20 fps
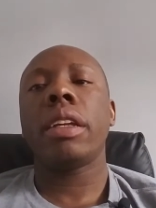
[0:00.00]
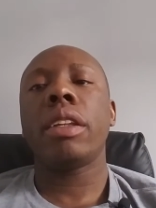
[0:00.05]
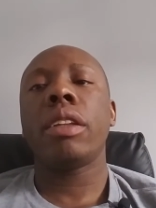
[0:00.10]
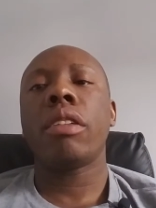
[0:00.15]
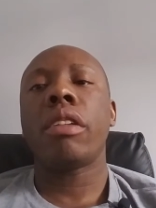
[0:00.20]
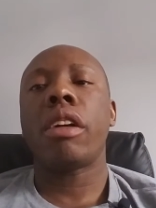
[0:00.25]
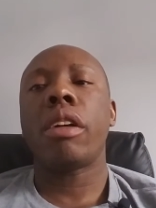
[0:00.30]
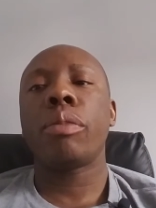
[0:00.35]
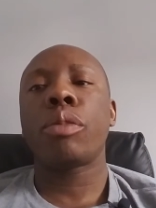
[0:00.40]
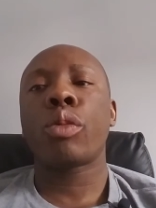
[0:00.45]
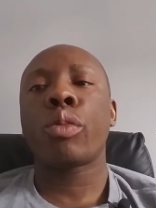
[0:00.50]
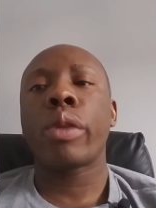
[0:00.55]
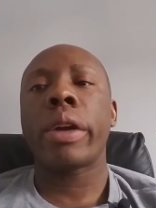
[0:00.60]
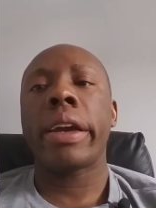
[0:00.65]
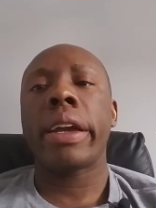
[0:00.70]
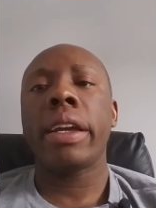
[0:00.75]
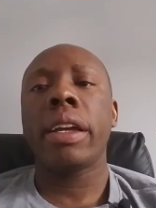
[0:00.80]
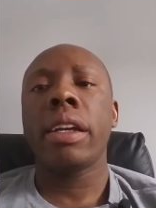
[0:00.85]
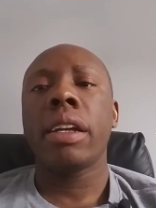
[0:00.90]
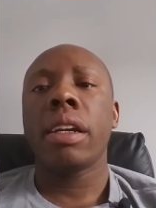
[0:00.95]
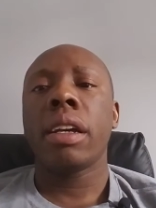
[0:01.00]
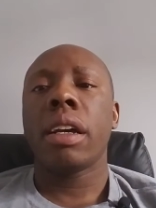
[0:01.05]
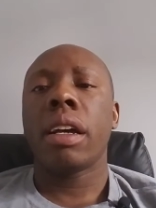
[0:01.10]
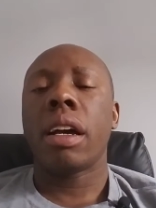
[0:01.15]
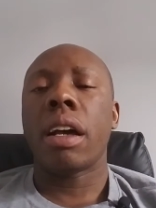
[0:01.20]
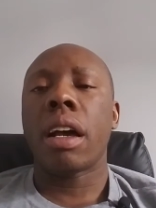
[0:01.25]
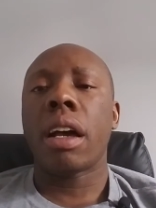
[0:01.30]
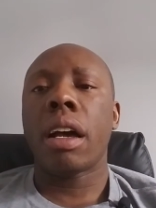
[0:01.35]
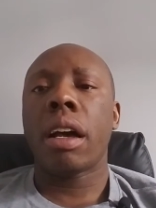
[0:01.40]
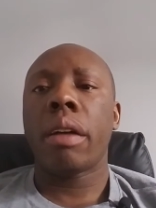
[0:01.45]
in harm's way,
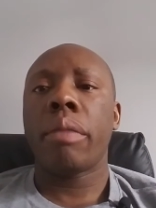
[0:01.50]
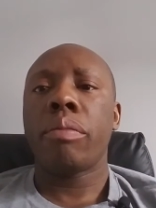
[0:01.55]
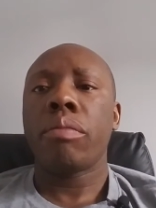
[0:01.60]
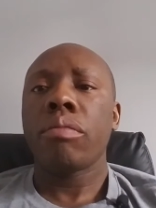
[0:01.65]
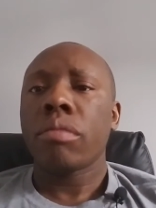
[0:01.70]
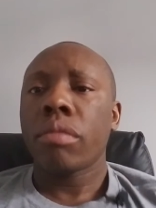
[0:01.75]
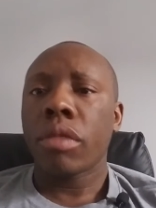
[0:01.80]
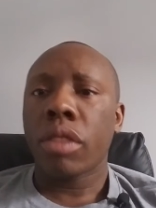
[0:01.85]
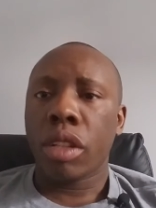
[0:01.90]
um,